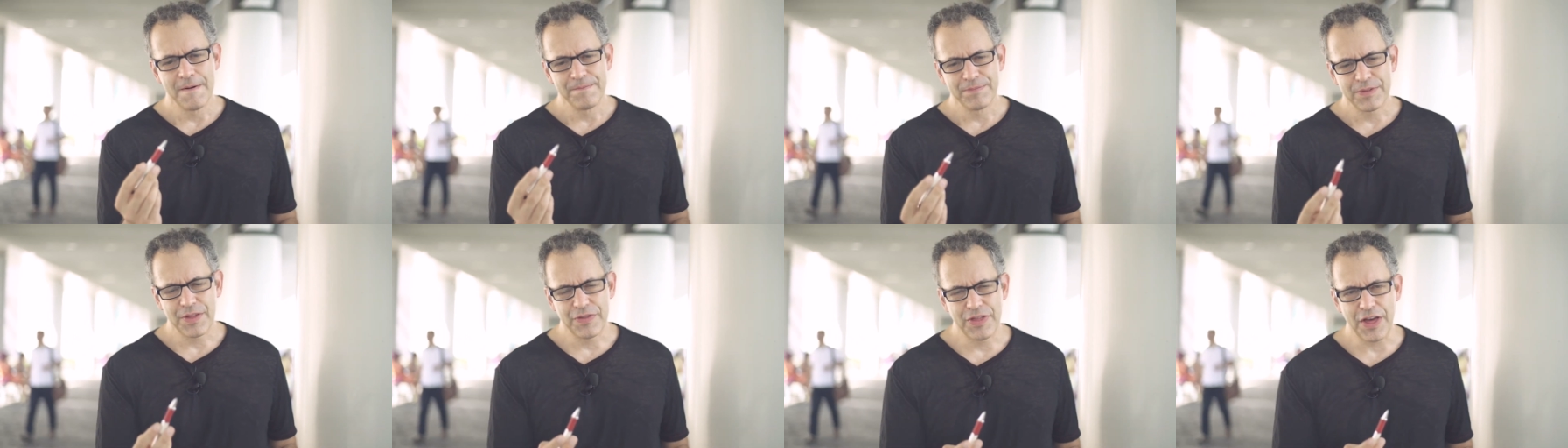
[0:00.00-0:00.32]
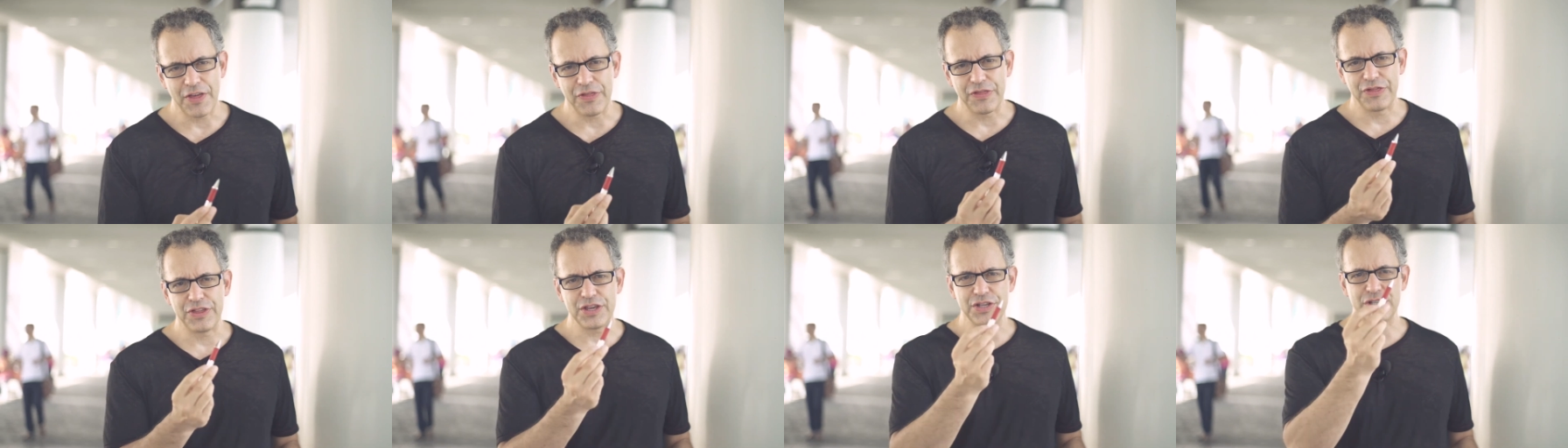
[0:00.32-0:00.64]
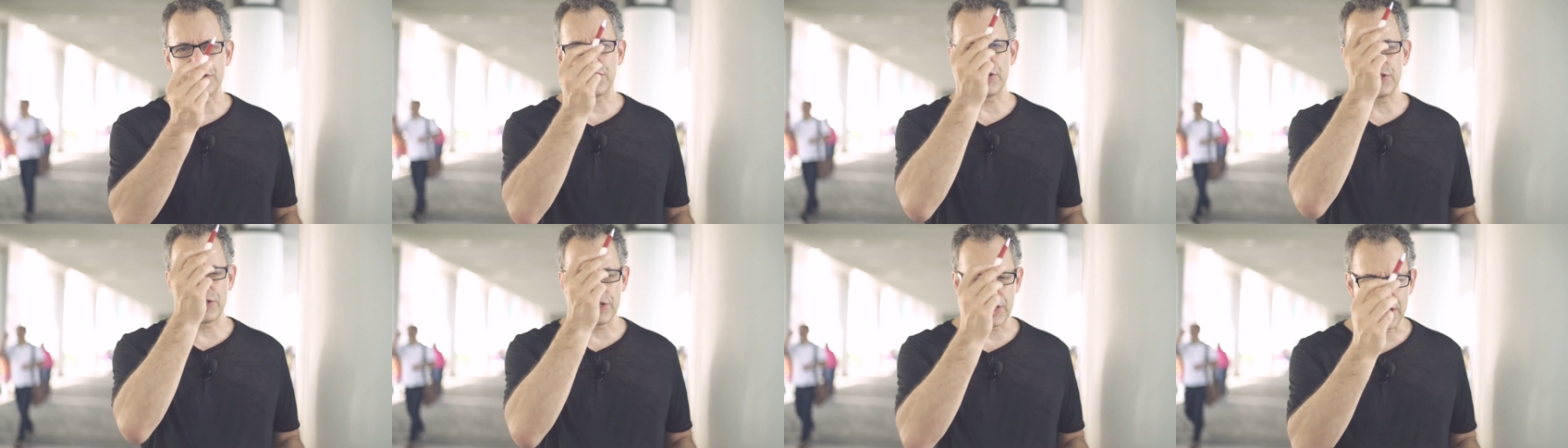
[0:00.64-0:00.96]
that
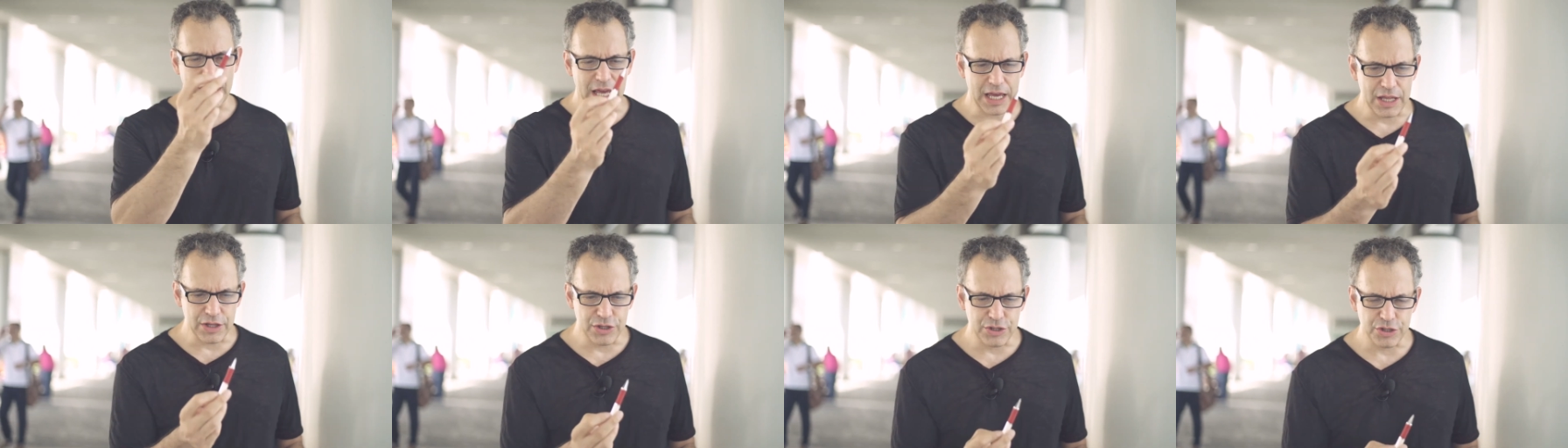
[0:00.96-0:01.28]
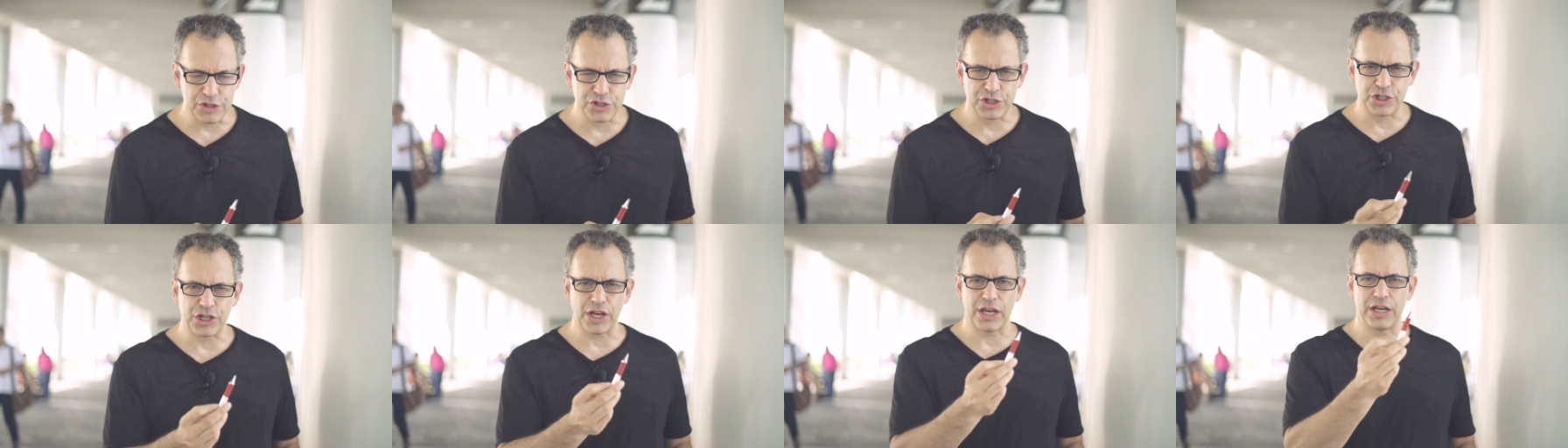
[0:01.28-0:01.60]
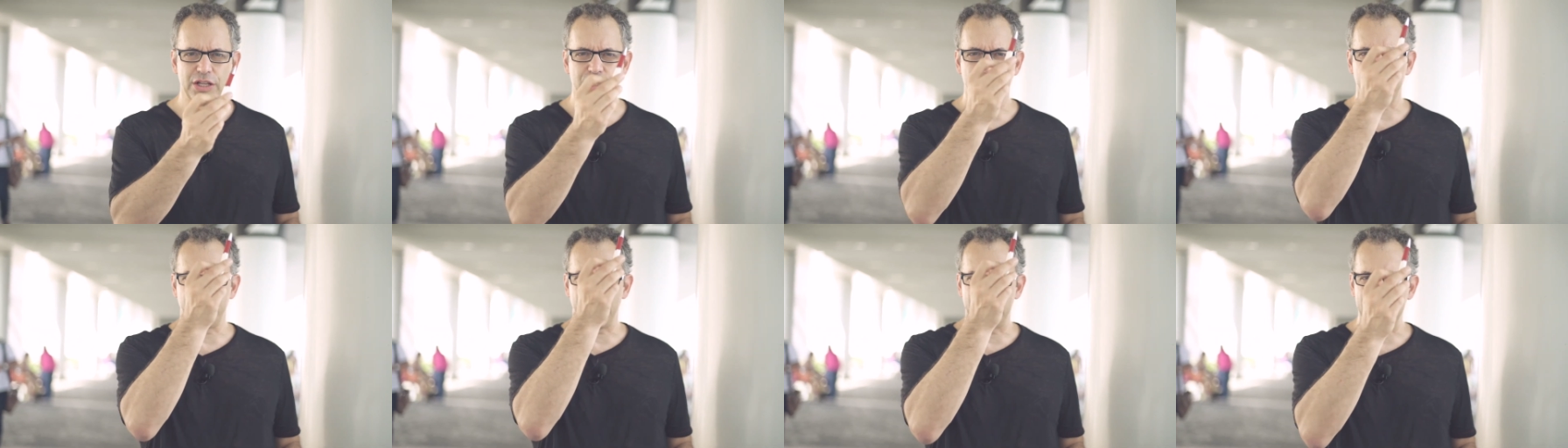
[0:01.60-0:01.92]
this is an
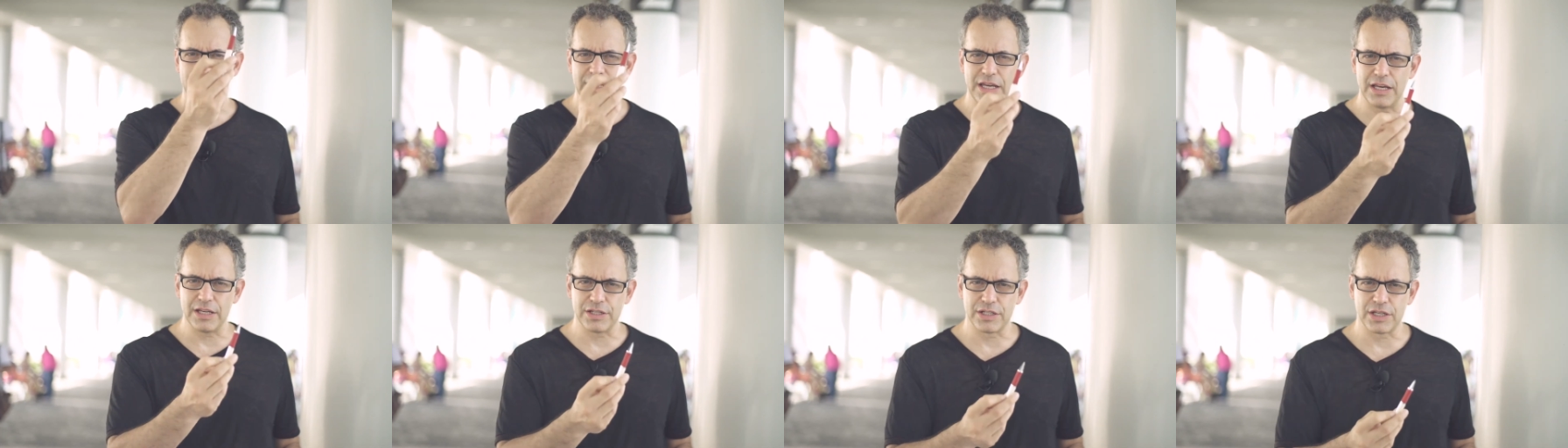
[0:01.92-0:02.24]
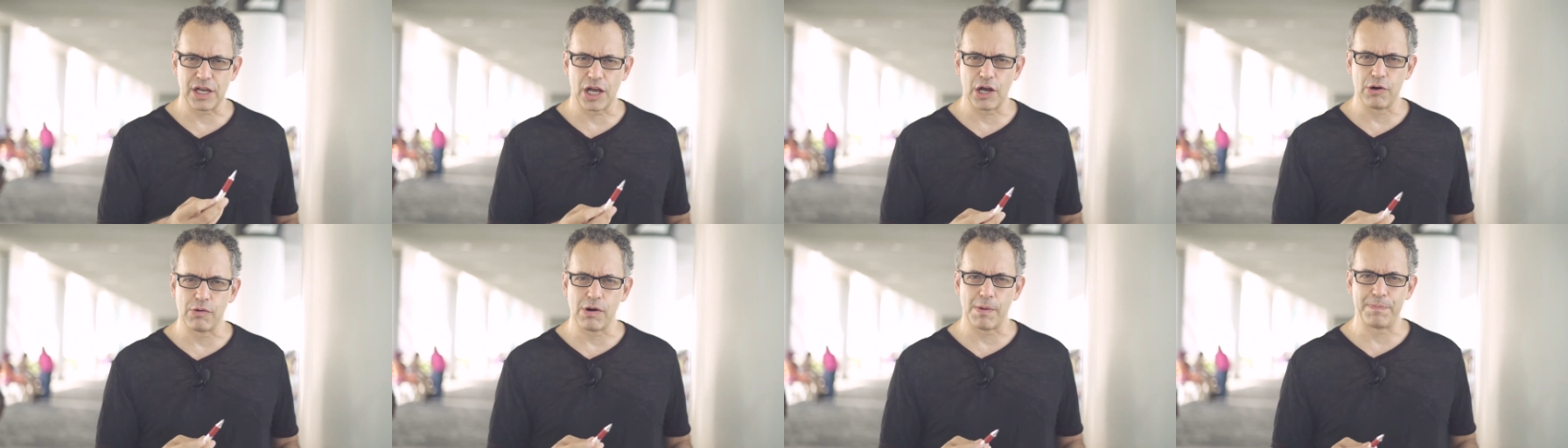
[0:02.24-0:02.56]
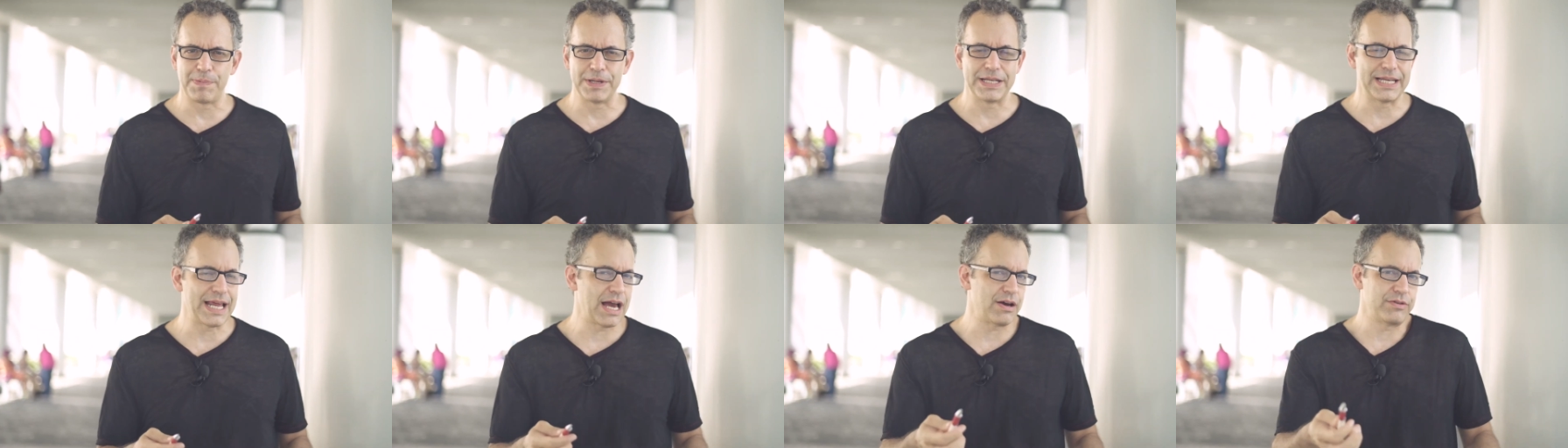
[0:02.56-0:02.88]
interchange of ideas that go up
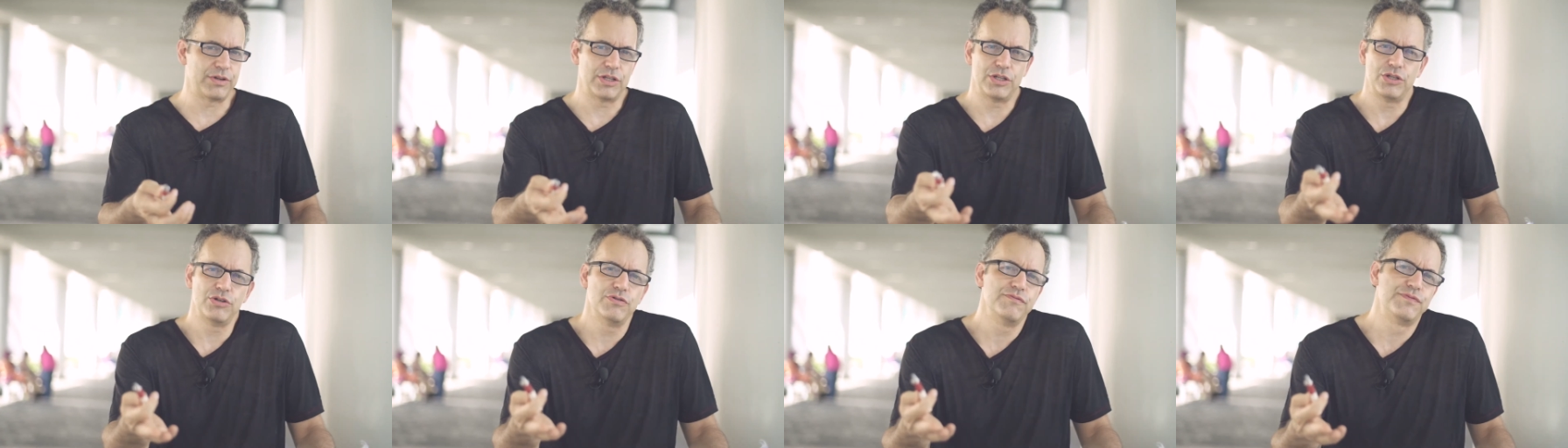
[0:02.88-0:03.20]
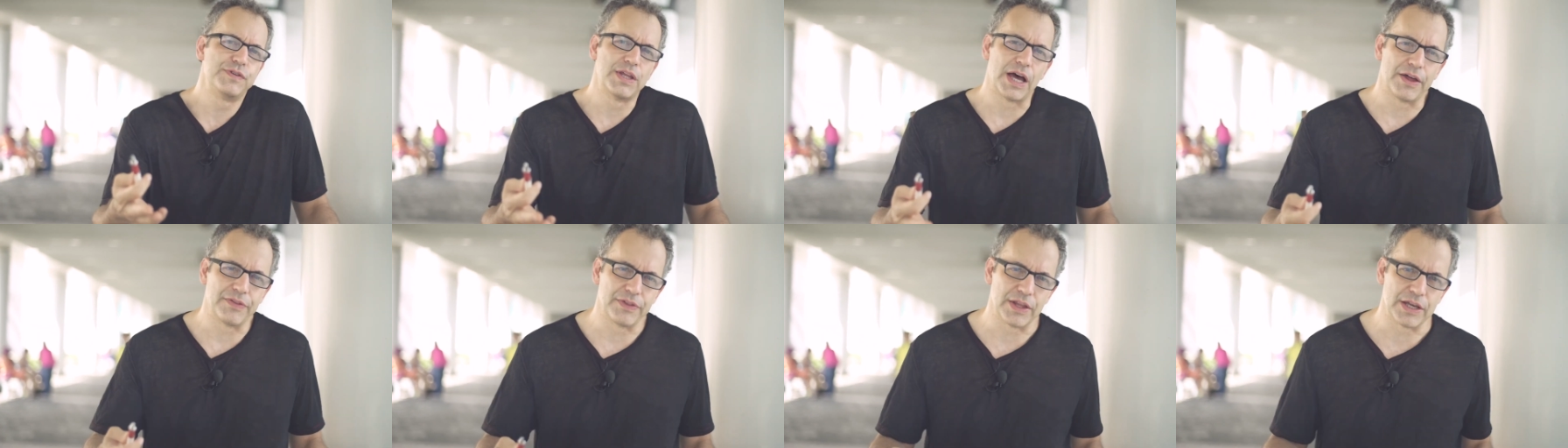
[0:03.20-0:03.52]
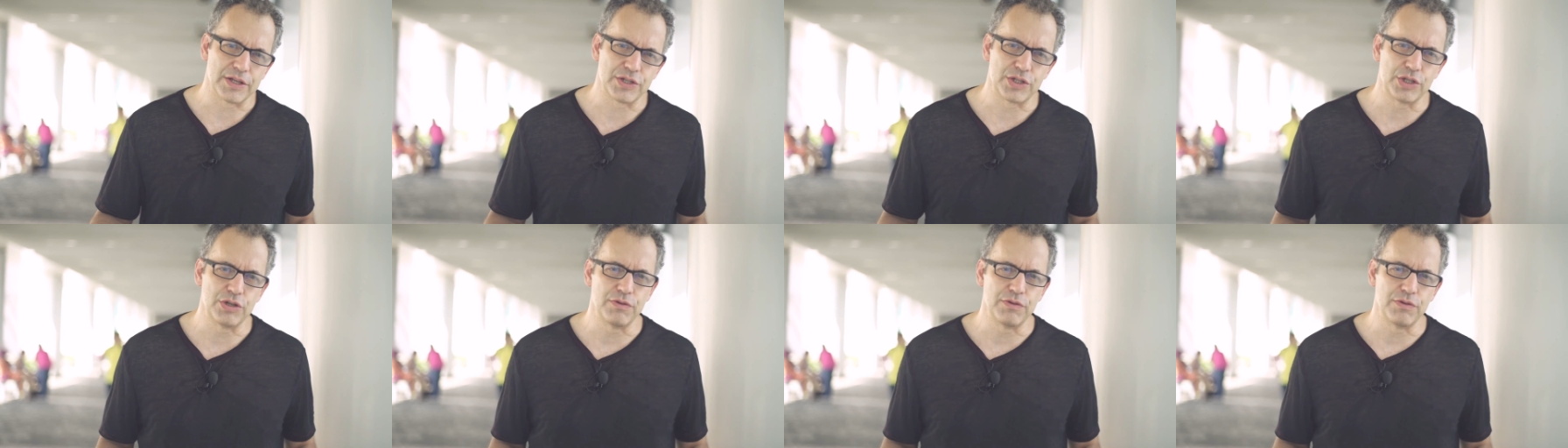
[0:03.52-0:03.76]
and down, and you've done this.